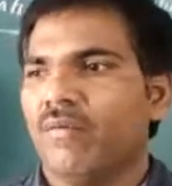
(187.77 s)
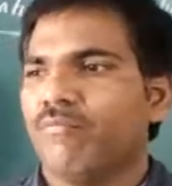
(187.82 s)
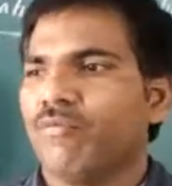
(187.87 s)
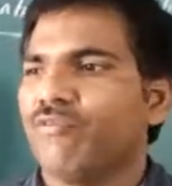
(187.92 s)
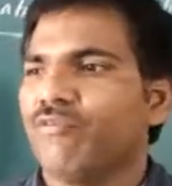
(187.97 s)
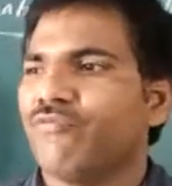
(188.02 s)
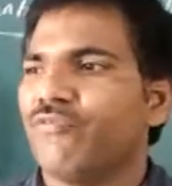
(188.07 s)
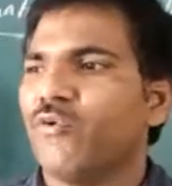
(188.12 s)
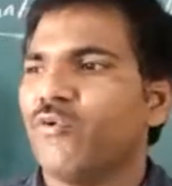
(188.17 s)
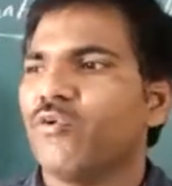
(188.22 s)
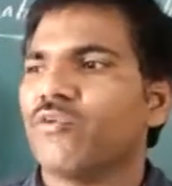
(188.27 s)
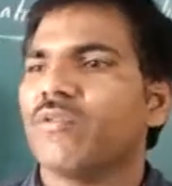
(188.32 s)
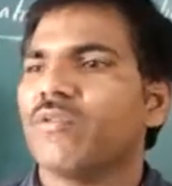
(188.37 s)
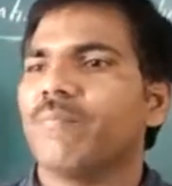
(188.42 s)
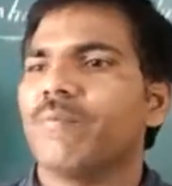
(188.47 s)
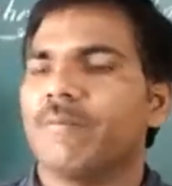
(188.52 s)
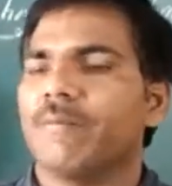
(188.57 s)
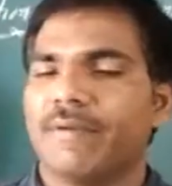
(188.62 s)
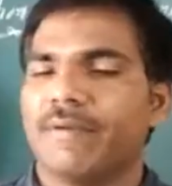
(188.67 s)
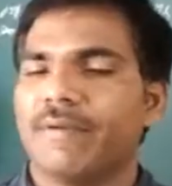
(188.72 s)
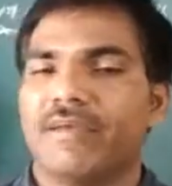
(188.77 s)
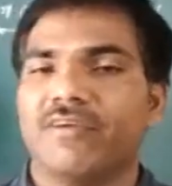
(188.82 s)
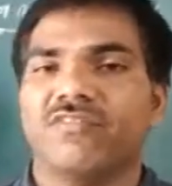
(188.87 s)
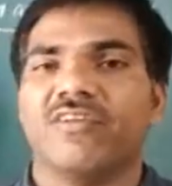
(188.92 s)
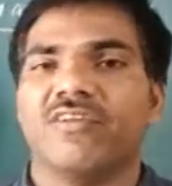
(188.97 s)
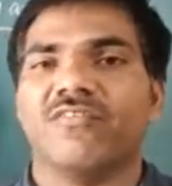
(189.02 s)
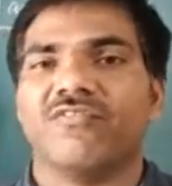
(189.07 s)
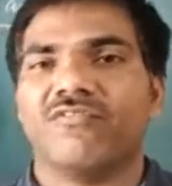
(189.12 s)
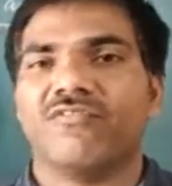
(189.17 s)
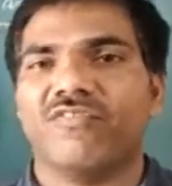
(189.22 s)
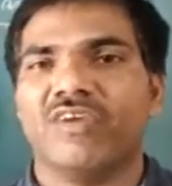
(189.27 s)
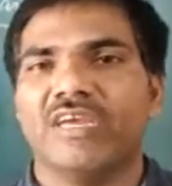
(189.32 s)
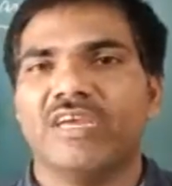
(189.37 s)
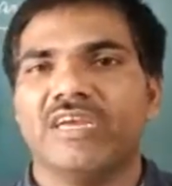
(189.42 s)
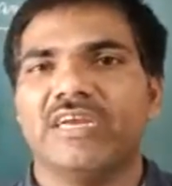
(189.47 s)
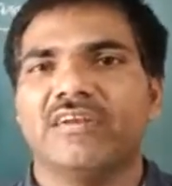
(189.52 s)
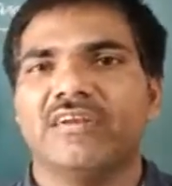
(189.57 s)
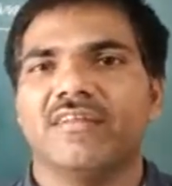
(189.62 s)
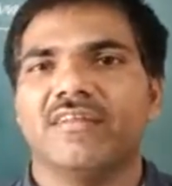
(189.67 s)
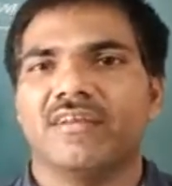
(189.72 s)
Before the preparation of
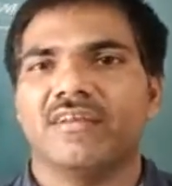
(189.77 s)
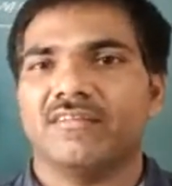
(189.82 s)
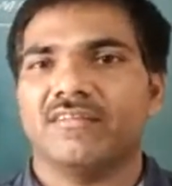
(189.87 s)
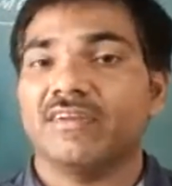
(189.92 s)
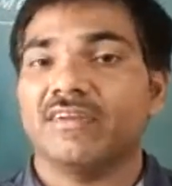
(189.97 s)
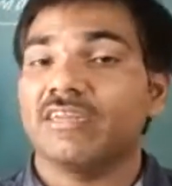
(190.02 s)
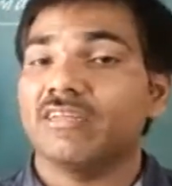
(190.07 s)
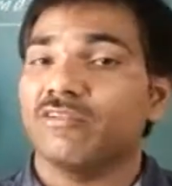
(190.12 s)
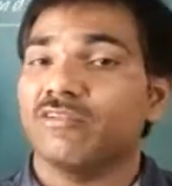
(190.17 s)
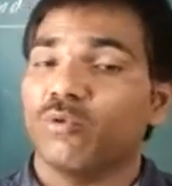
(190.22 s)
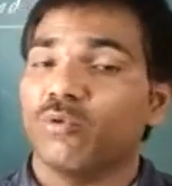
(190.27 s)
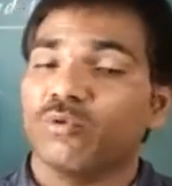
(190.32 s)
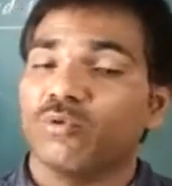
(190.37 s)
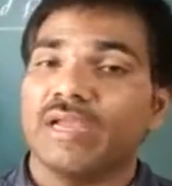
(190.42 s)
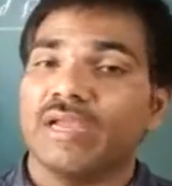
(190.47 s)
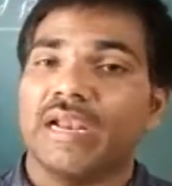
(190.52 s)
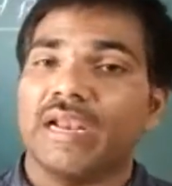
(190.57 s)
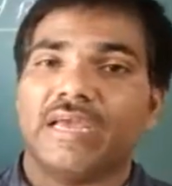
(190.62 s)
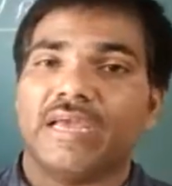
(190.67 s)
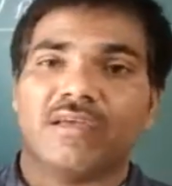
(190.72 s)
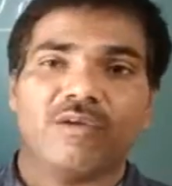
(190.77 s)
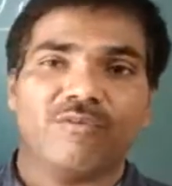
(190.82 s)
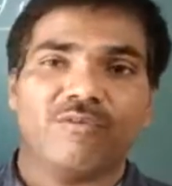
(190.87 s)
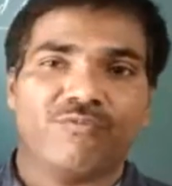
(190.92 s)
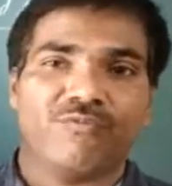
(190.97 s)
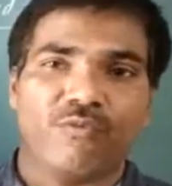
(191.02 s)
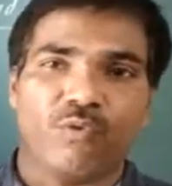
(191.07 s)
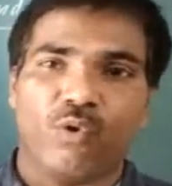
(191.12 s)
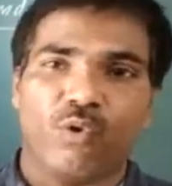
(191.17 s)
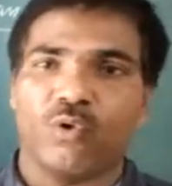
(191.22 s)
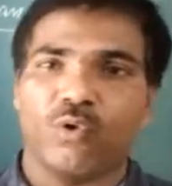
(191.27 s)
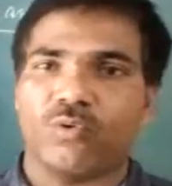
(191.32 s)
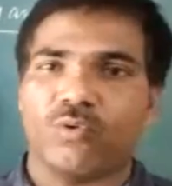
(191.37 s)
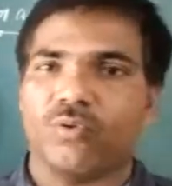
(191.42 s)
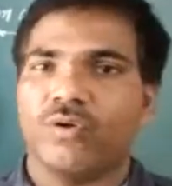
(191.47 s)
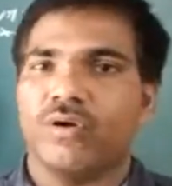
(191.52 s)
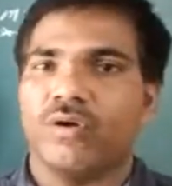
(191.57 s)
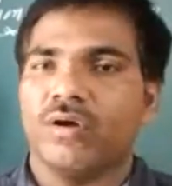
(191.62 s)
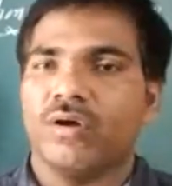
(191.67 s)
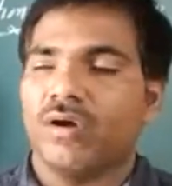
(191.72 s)
sweet, there is it is looking like a
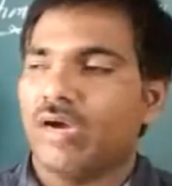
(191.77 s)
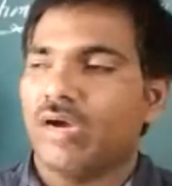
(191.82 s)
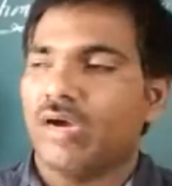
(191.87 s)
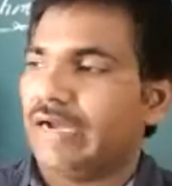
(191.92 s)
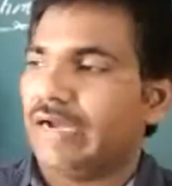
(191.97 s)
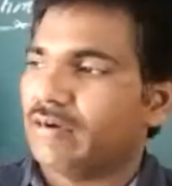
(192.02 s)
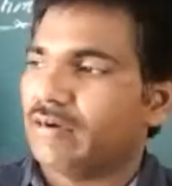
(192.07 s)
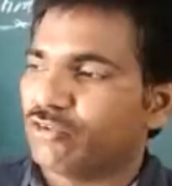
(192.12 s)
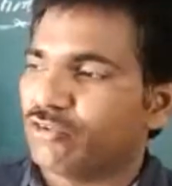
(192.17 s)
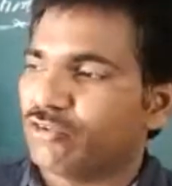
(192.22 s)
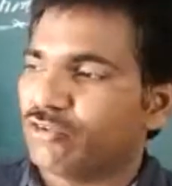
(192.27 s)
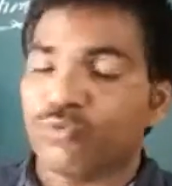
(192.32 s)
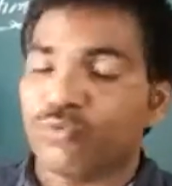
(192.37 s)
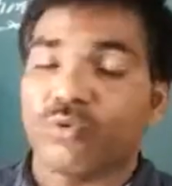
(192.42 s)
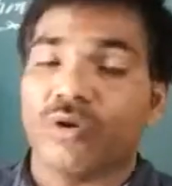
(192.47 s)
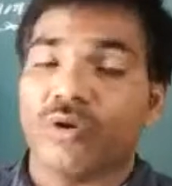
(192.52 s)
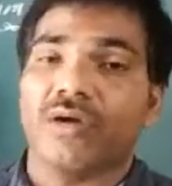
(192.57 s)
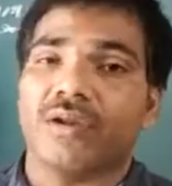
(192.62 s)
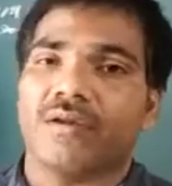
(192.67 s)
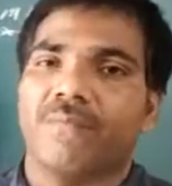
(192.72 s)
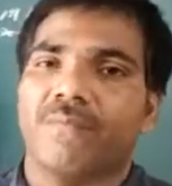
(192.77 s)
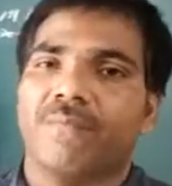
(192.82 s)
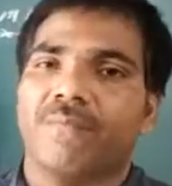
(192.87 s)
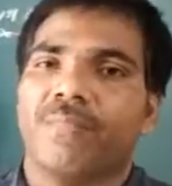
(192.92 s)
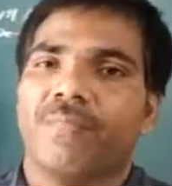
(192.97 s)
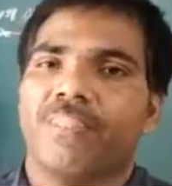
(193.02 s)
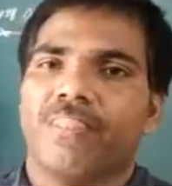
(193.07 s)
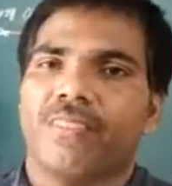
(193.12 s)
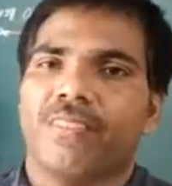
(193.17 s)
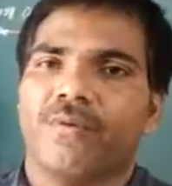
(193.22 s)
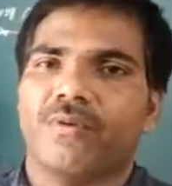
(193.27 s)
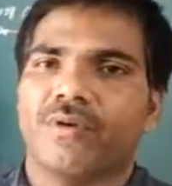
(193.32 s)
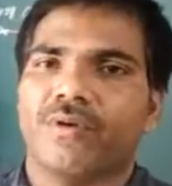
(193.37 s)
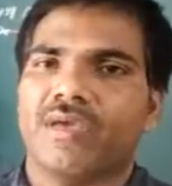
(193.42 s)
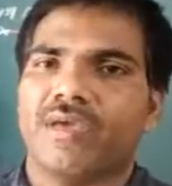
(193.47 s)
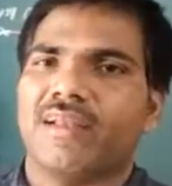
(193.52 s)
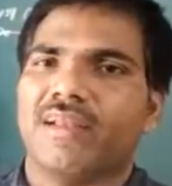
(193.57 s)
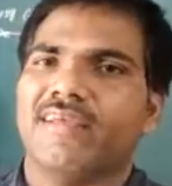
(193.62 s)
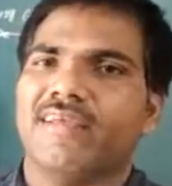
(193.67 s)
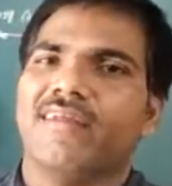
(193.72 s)
flour and sugar.
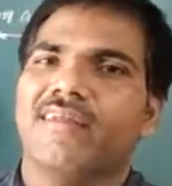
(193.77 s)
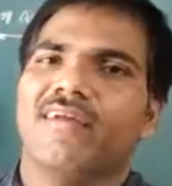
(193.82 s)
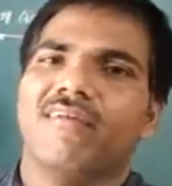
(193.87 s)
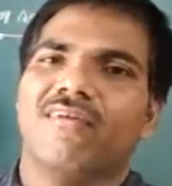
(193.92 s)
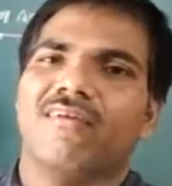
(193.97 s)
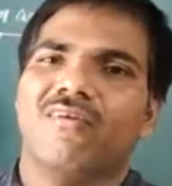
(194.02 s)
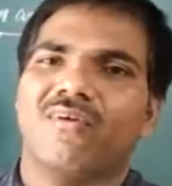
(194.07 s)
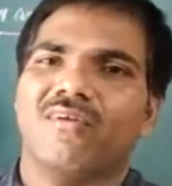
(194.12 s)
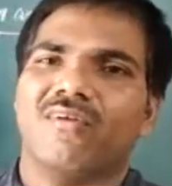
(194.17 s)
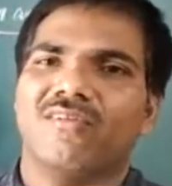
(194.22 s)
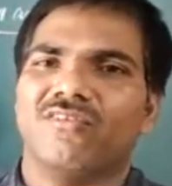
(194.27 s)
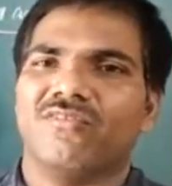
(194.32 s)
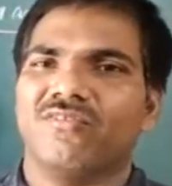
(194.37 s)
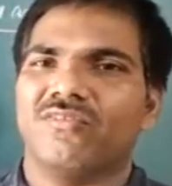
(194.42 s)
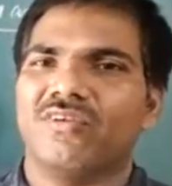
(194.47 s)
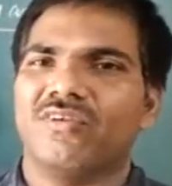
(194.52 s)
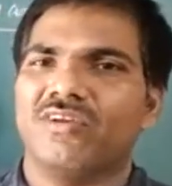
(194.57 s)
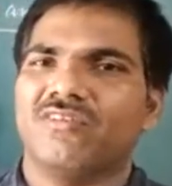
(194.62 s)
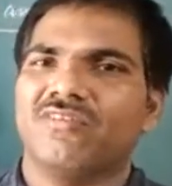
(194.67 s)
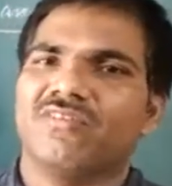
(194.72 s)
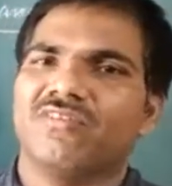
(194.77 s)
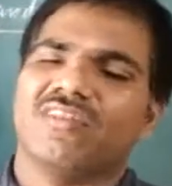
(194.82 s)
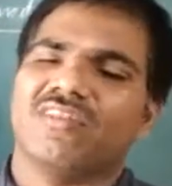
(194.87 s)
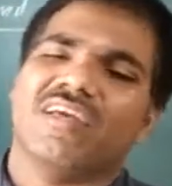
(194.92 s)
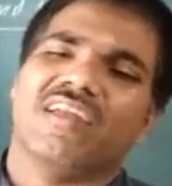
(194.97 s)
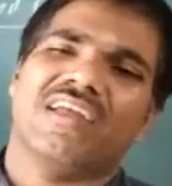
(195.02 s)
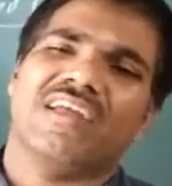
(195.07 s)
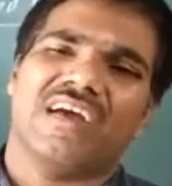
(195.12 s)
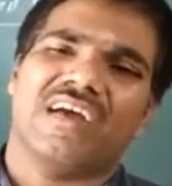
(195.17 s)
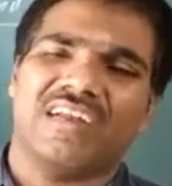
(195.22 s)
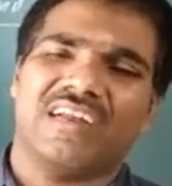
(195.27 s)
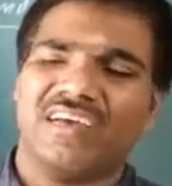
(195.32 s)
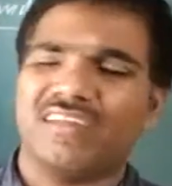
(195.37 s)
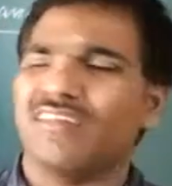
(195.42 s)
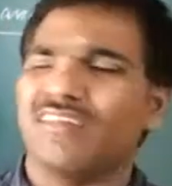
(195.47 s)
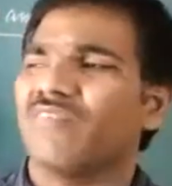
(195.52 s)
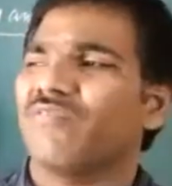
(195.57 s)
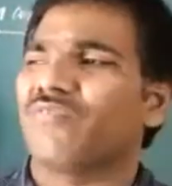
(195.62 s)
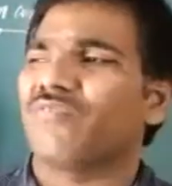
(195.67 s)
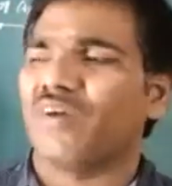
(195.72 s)
Okay, clear or not all the students? There is any
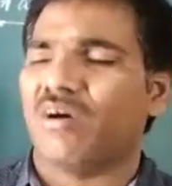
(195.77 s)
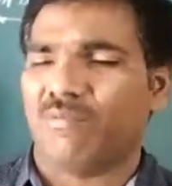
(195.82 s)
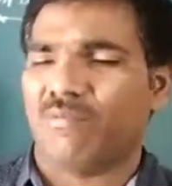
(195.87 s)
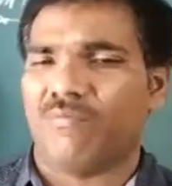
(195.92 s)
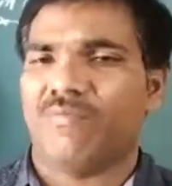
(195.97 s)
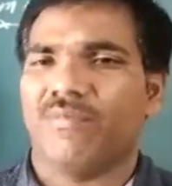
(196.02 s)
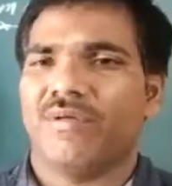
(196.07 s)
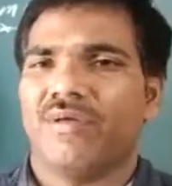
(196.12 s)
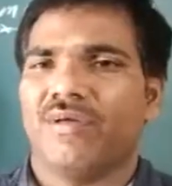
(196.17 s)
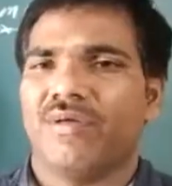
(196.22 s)
other form.